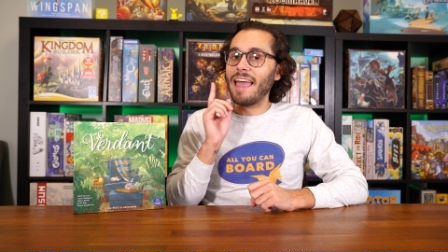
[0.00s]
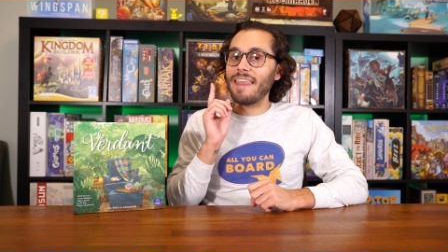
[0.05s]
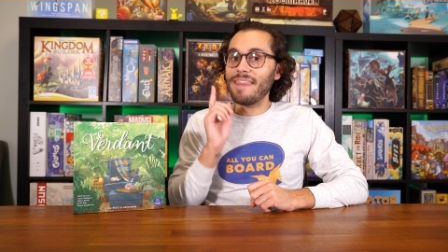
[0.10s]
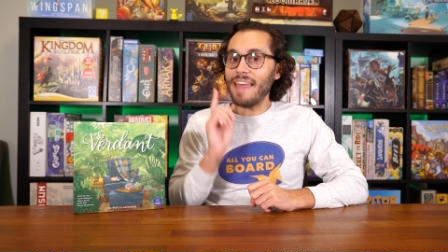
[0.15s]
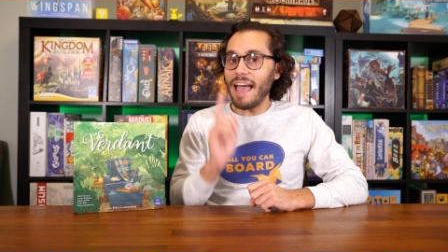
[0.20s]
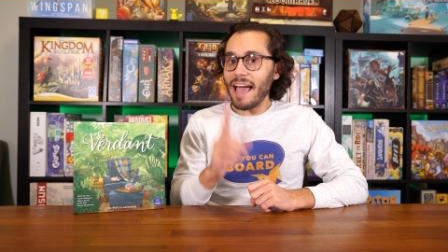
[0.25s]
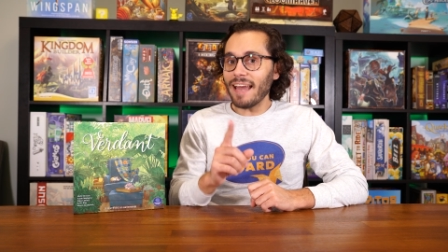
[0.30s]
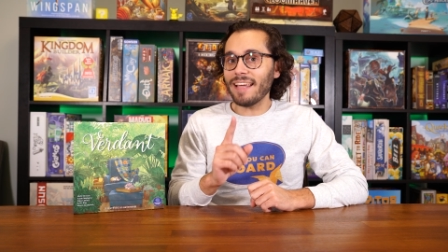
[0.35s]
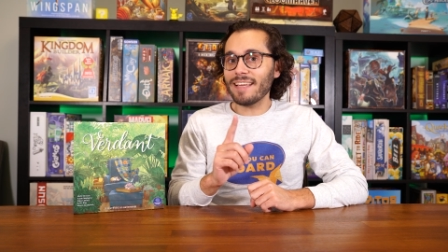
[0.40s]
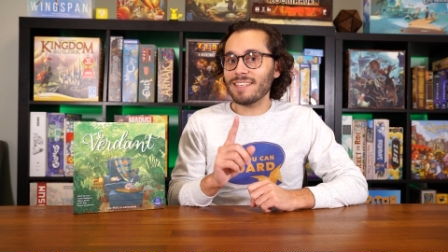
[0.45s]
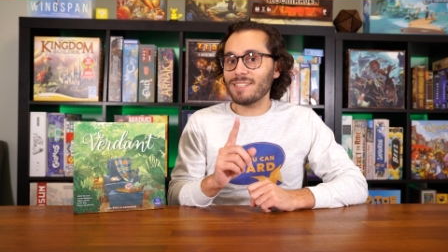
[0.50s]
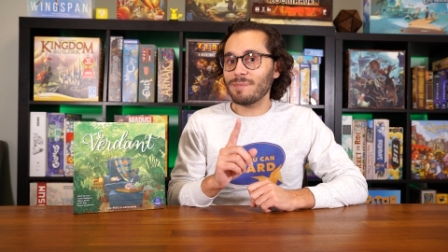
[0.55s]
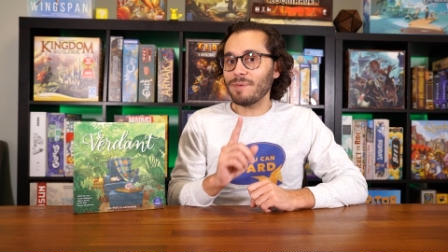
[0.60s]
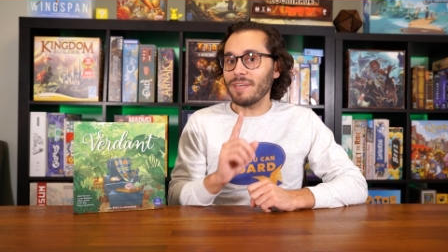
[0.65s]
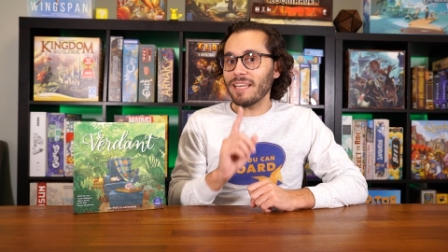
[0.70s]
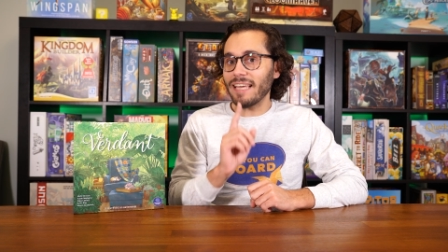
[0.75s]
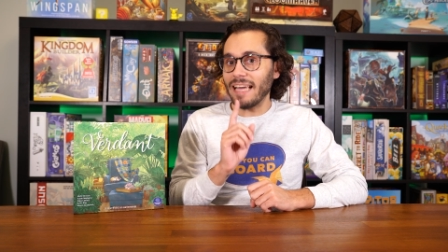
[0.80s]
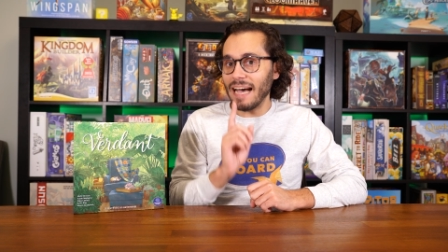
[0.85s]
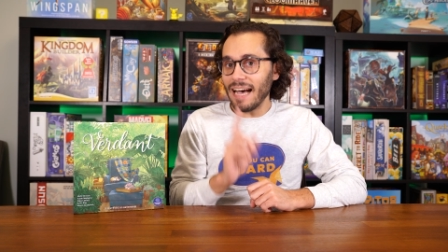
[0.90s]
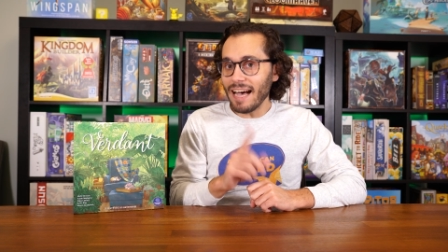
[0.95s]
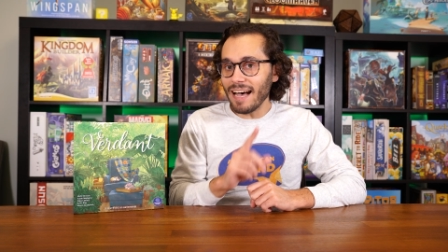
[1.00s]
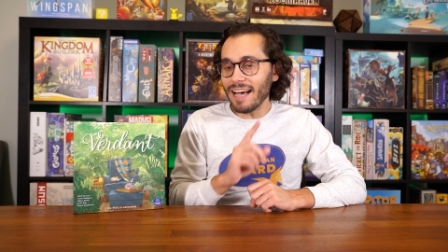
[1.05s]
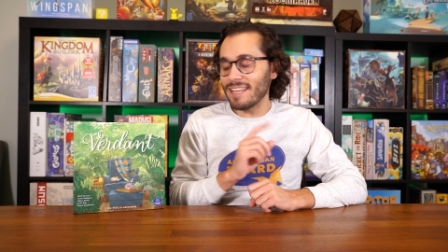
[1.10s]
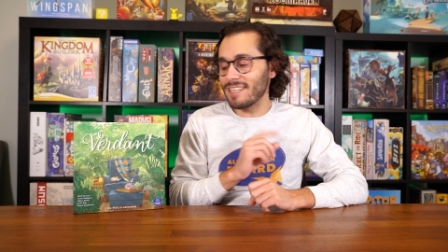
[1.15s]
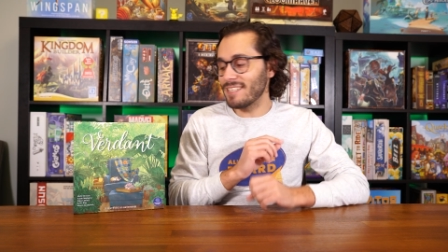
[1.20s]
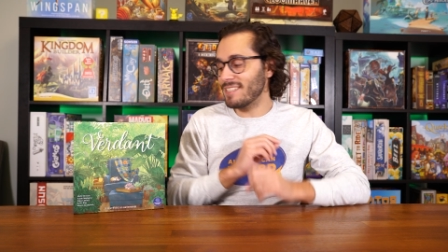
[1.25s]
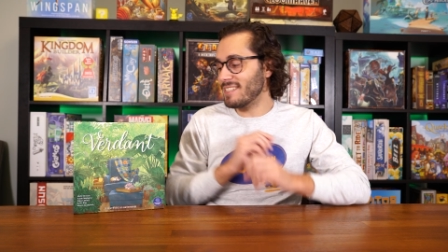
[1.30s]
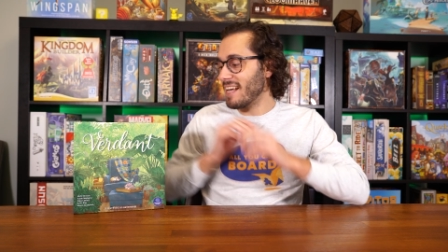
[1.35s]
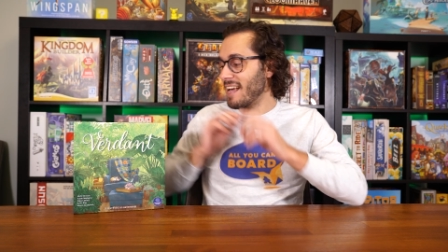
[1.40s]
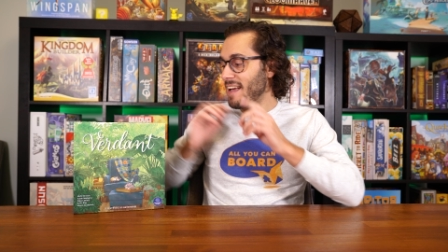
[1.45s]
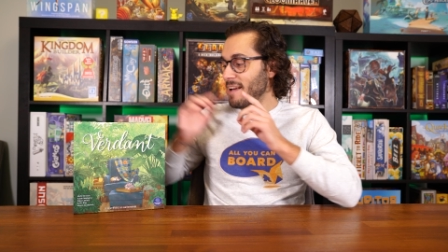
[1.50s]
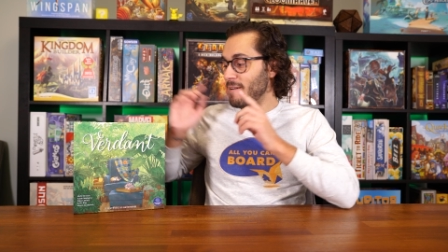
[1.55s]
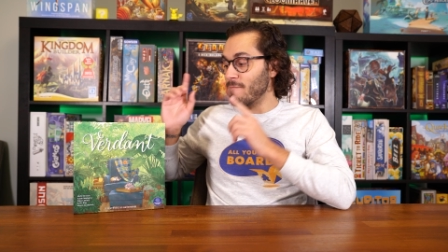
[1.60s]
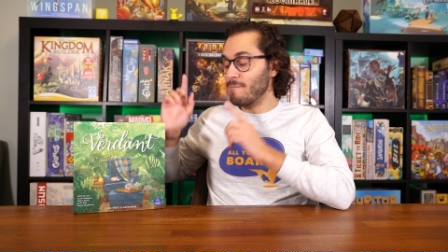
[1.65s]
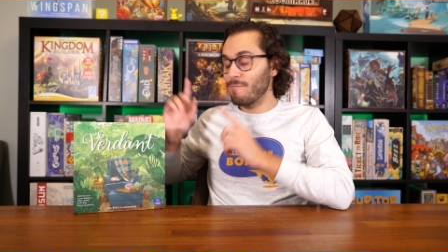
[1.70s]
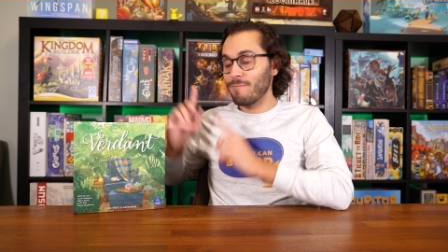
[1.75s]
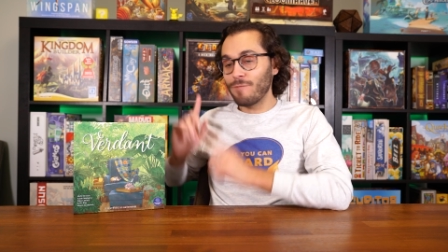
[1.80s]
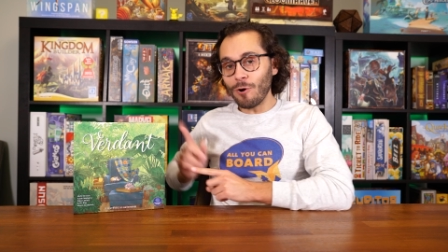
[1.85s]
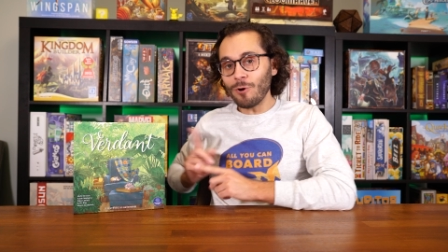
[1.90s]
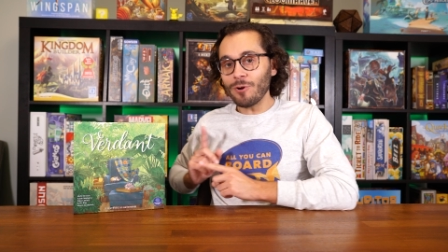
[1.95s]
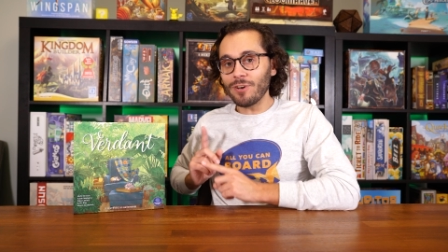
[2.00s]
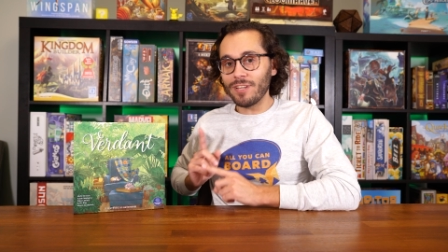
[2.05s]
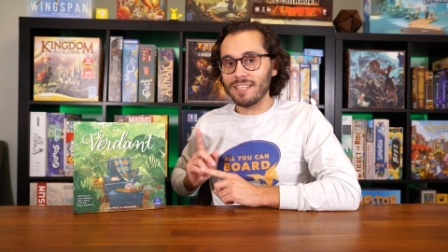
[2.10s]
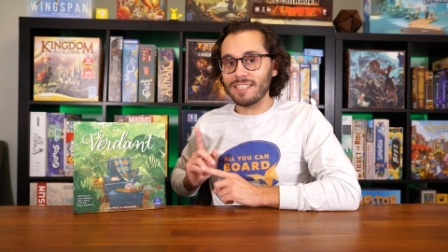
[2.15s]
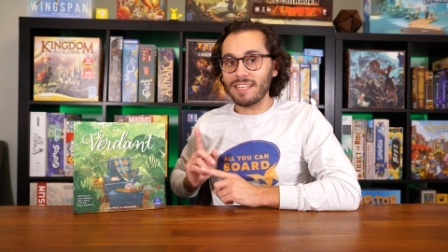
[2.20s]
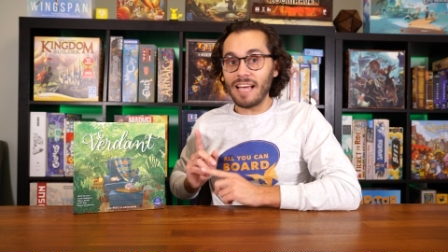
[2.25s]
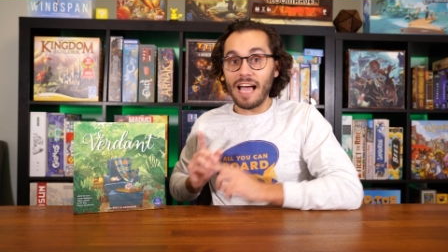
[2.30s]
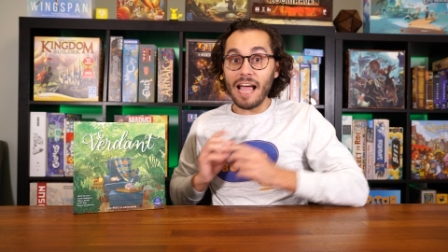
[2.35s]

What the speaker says: and that is because Verdant,